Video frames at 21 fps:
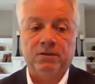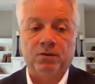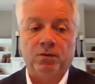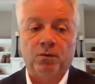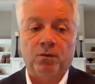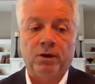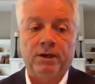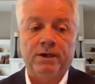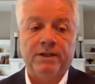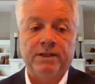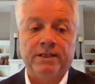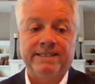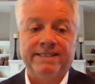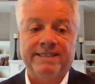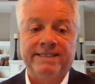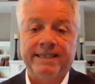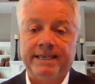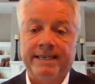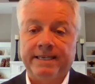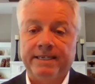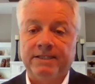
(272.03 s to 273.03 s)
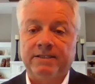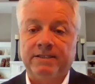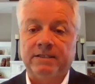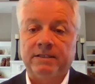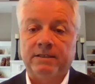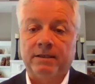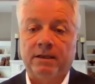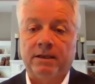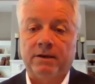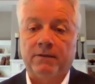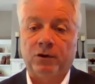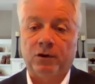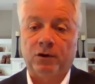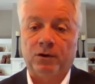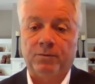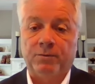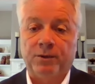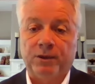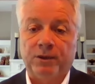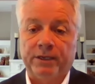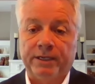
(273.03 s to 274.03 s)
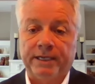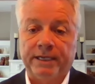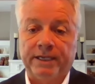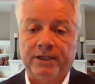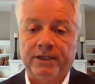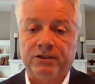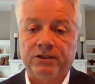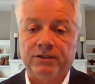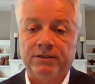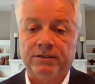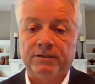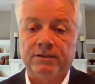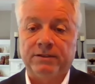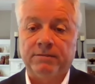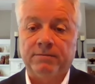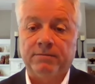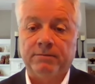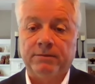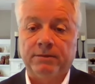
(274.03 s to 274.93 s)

what are the stakes of our communications